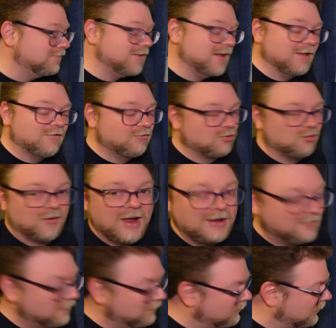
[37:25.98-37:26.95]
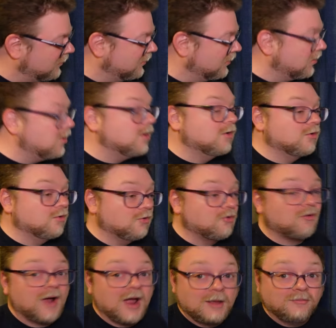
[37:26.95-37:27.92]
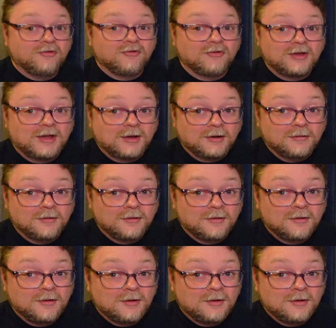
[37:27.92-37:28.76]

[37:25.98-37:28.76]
that's great. Crime scene,